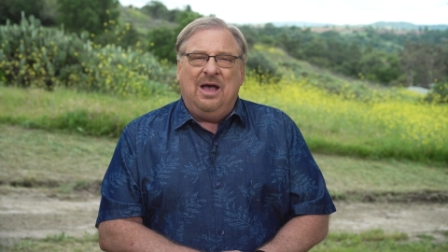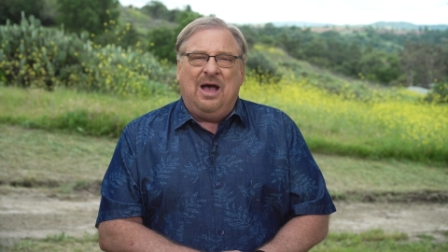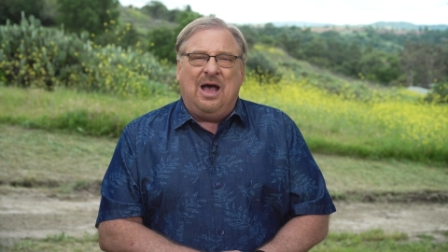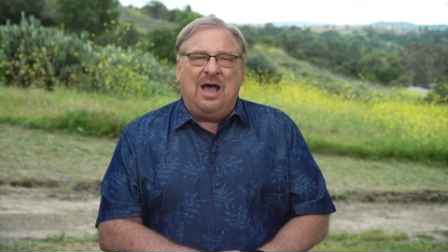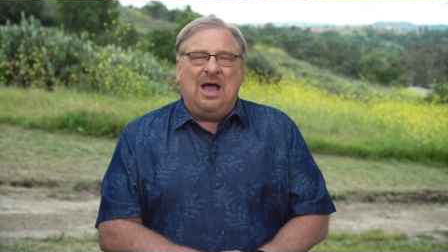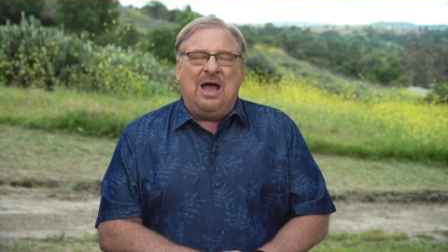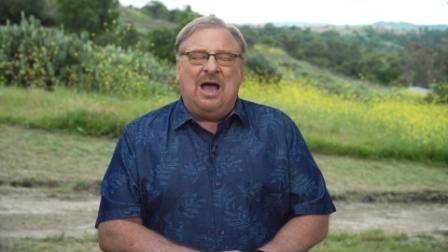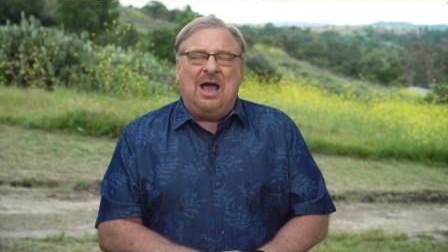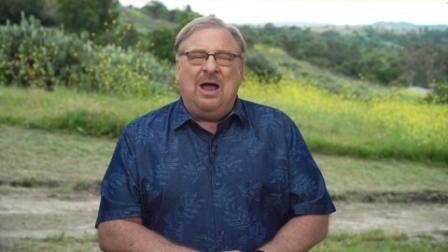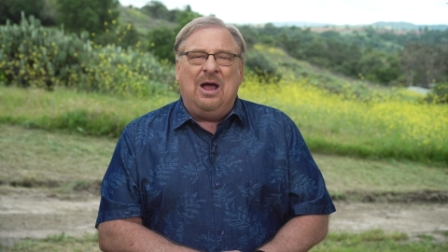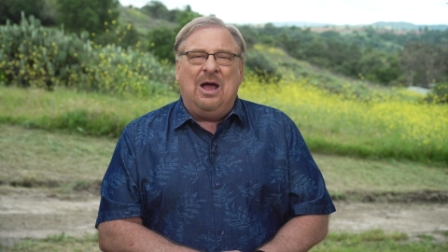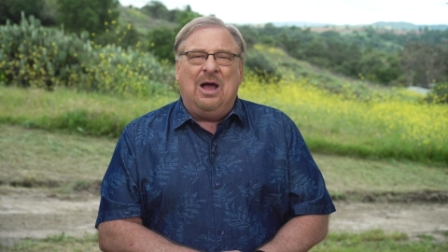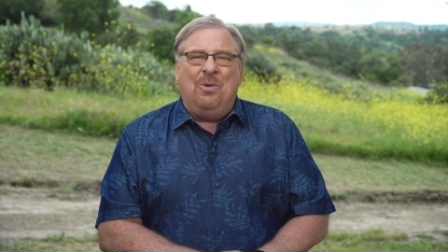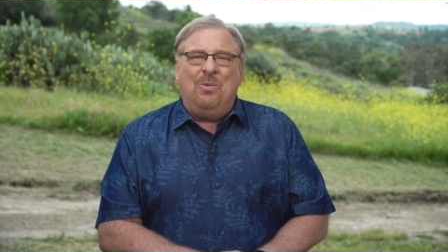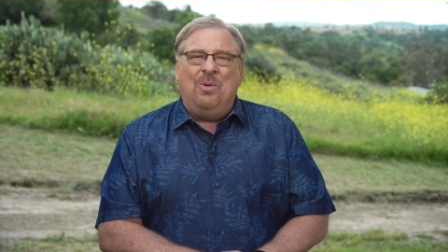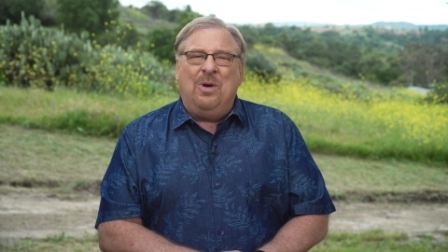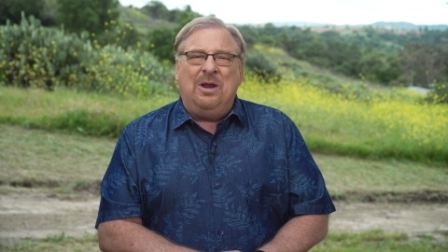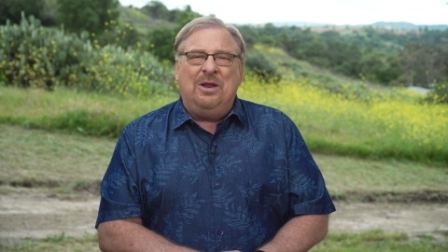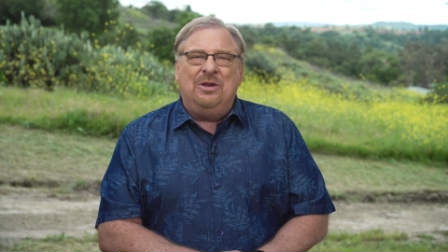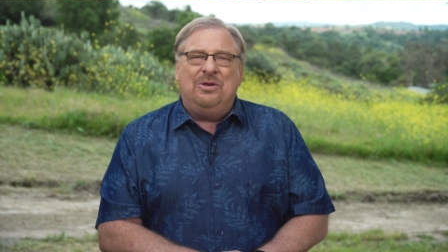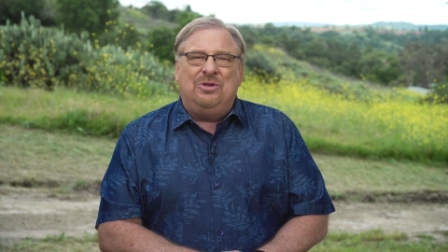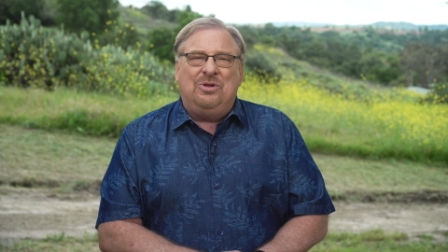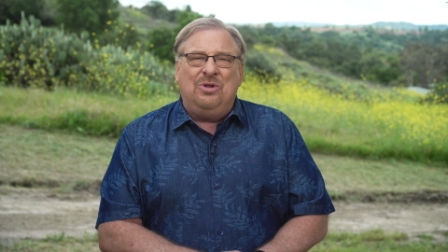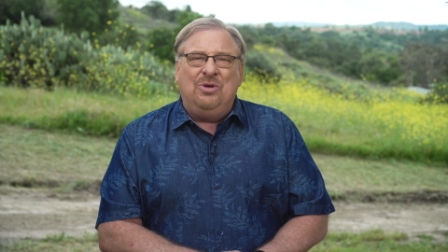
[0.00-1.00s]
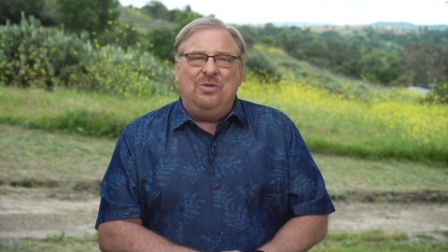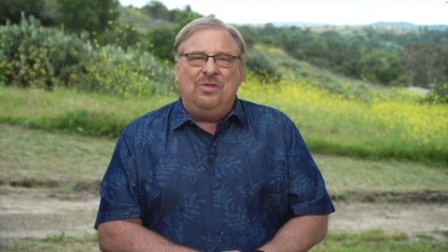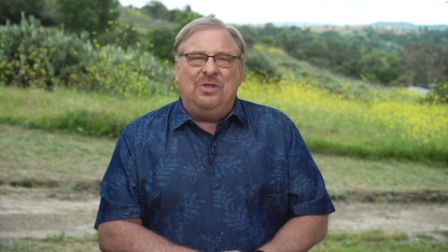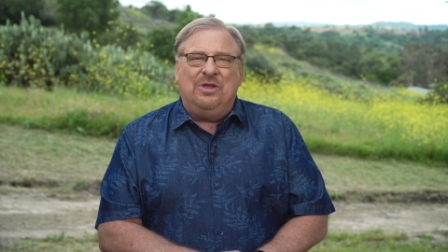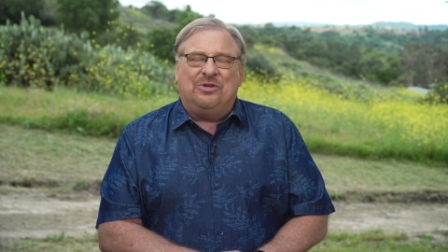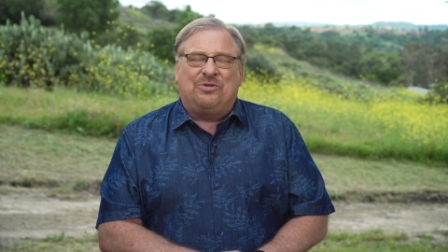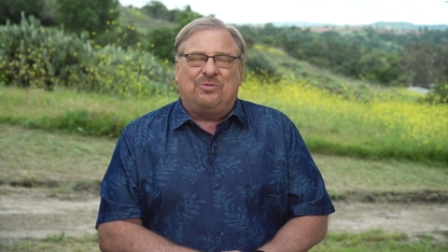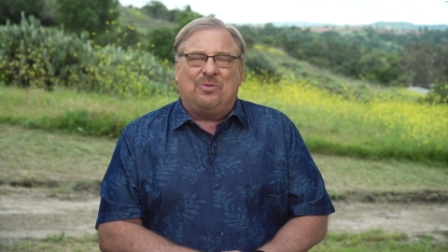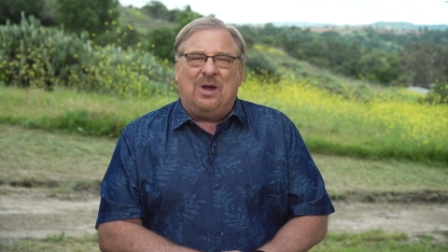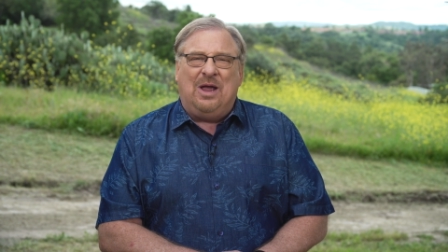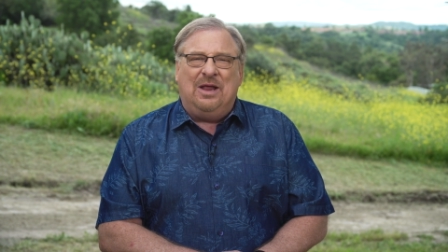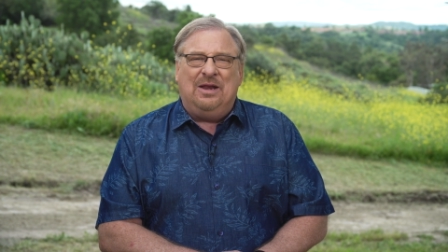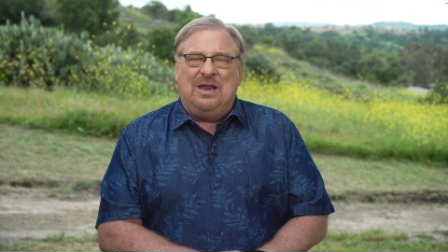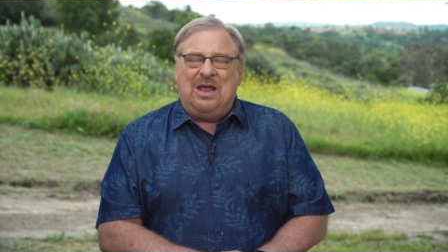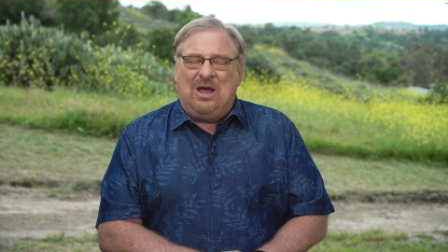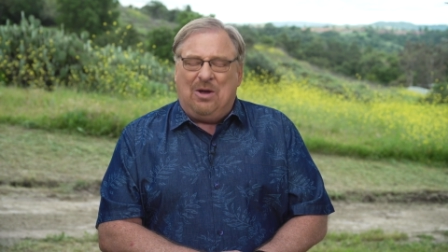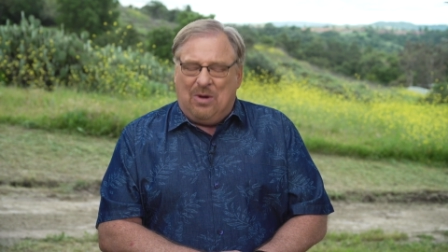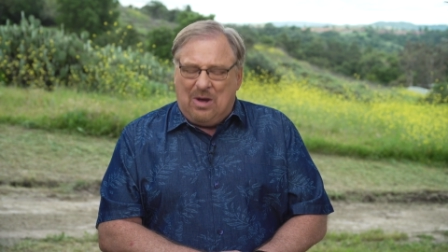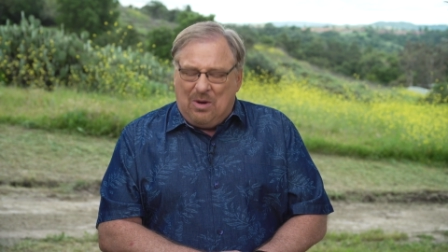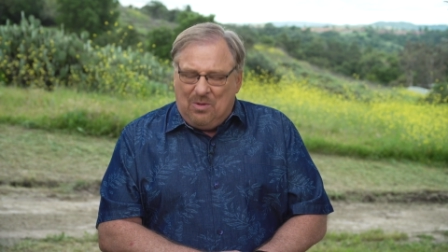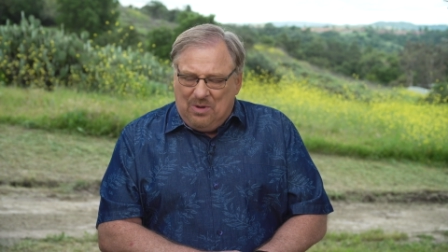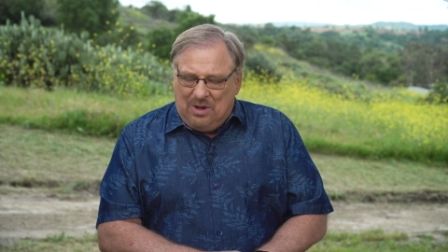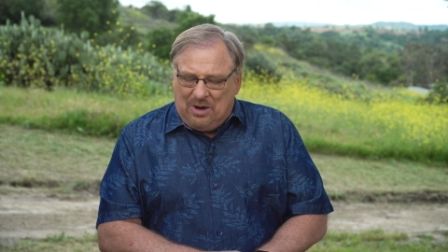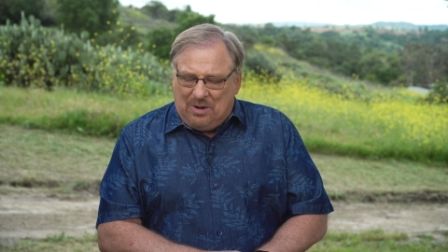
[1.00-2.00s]
I want to do this right
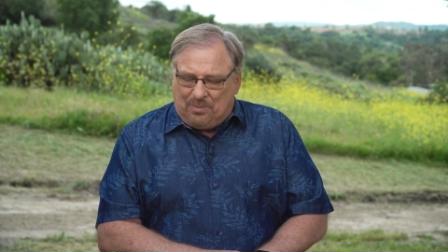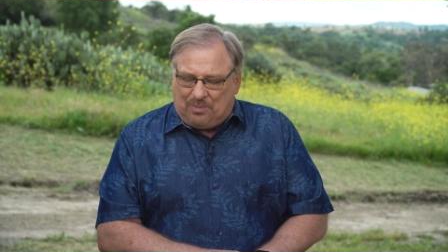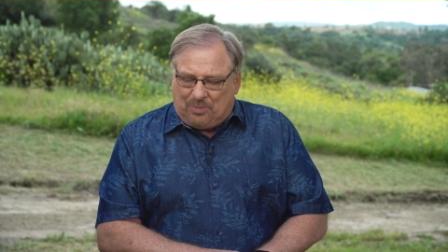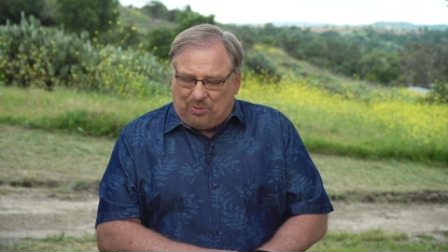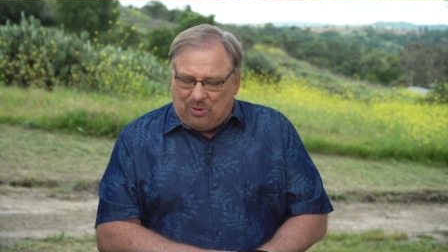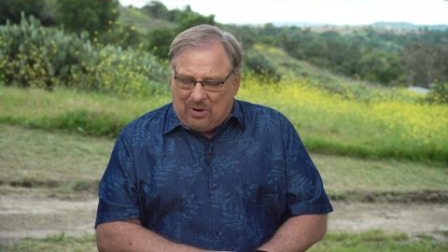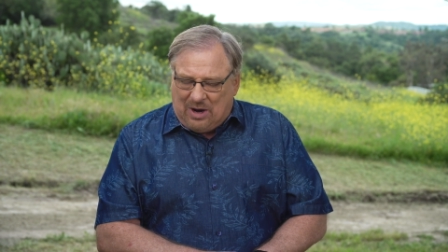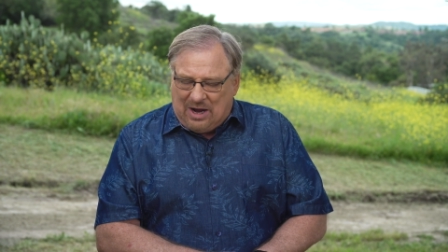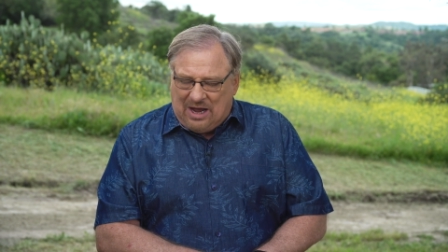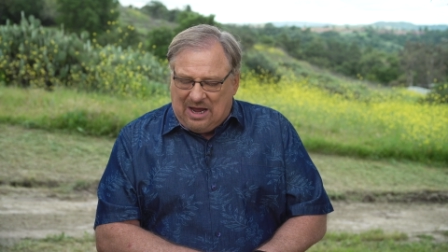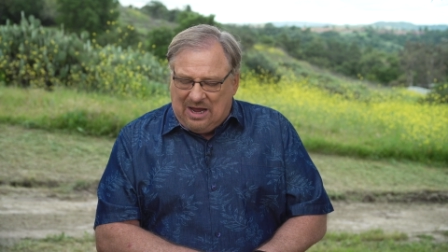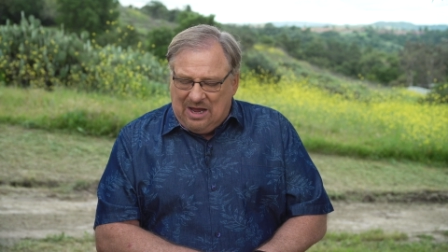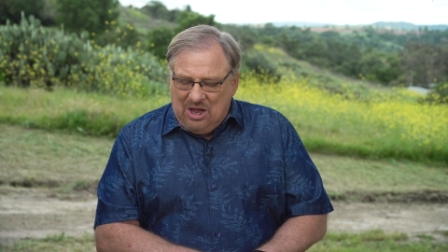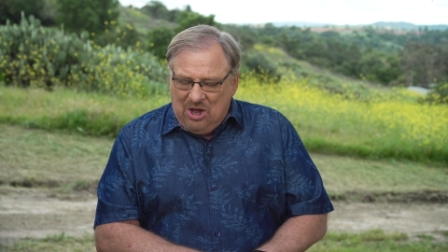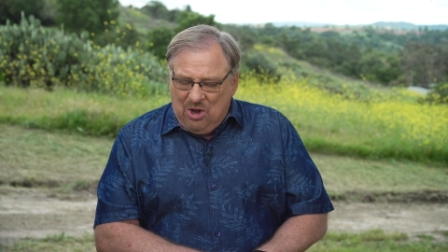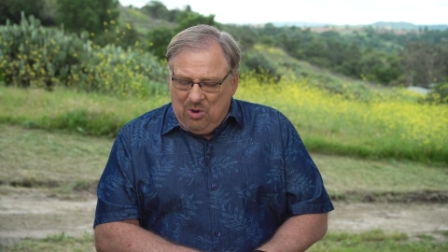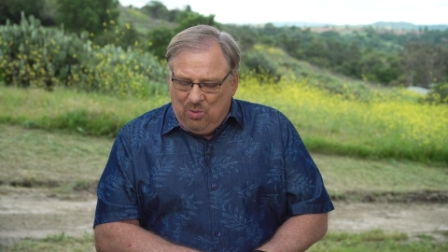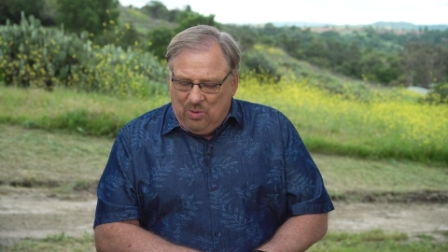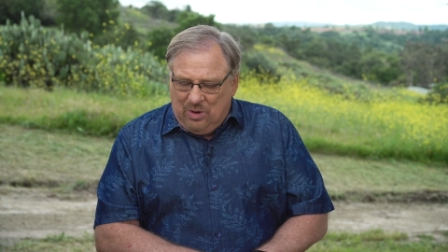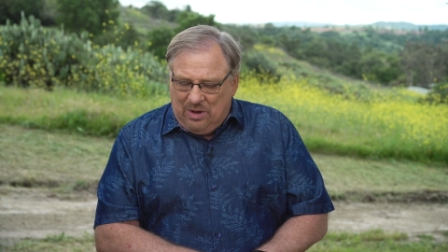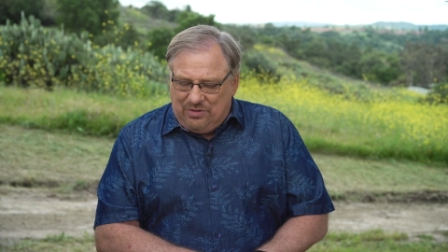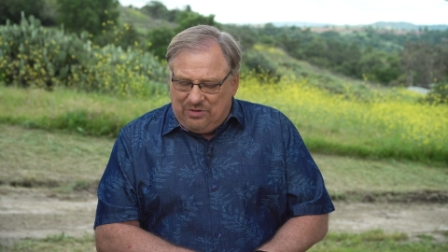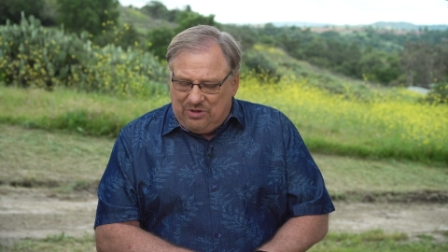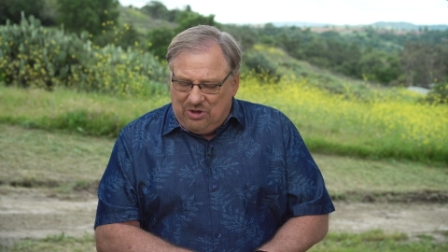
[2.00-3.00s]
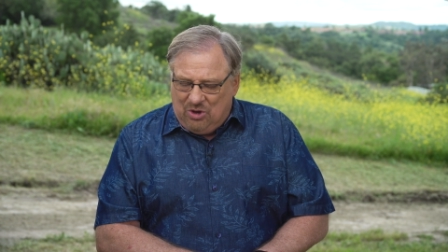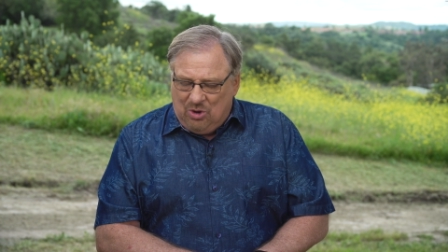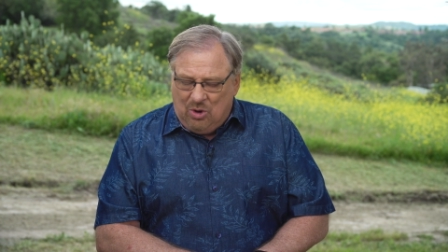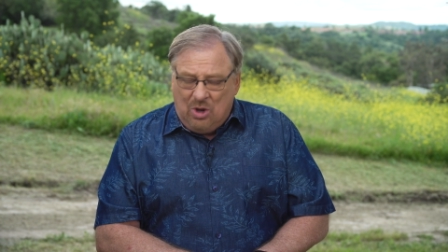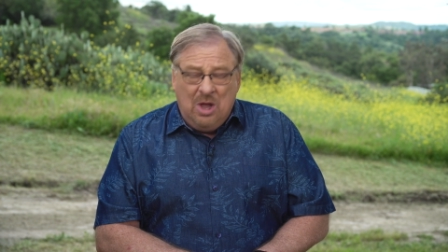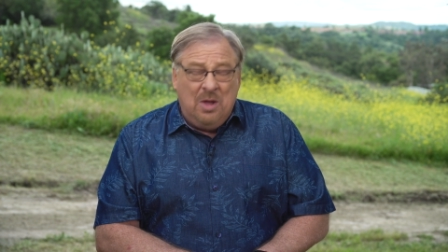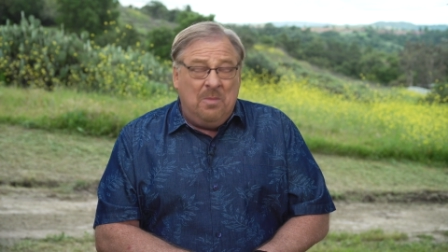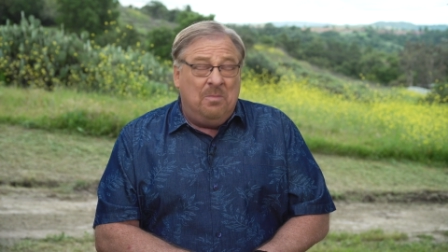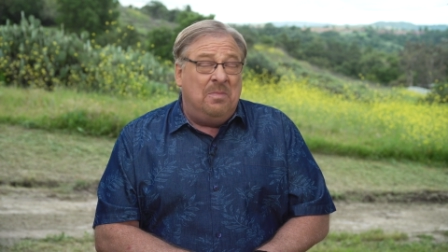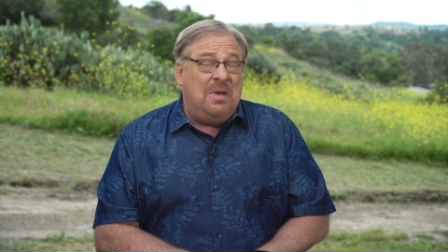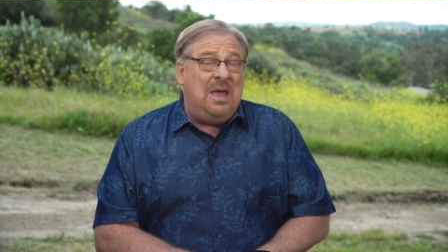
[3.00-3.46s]
now. I want to pray with you.